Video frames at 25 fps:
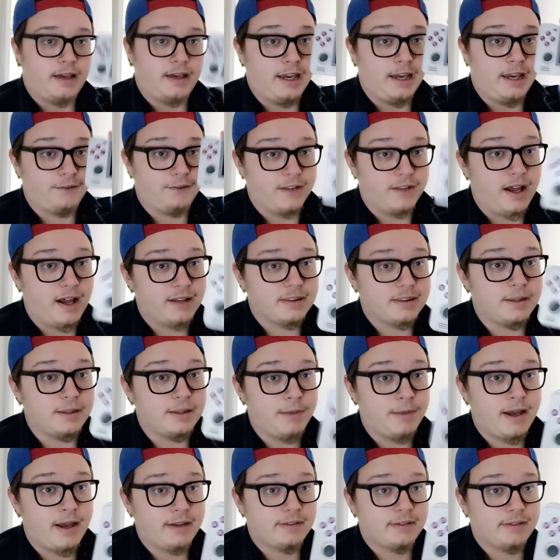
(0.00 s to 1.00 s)
not the
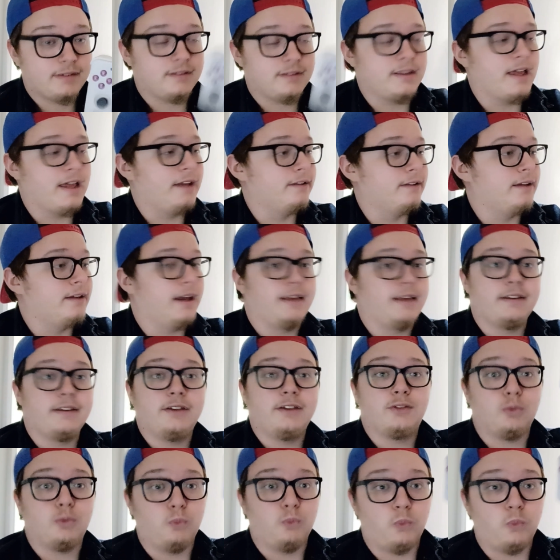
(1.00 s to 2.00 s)
best, then at least
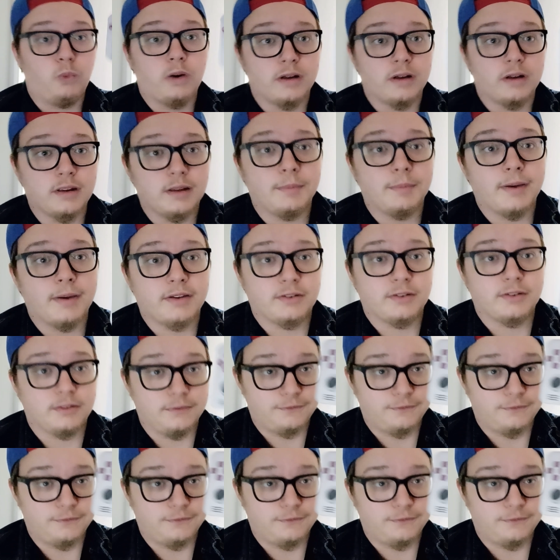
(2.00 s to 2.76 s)
one of the best for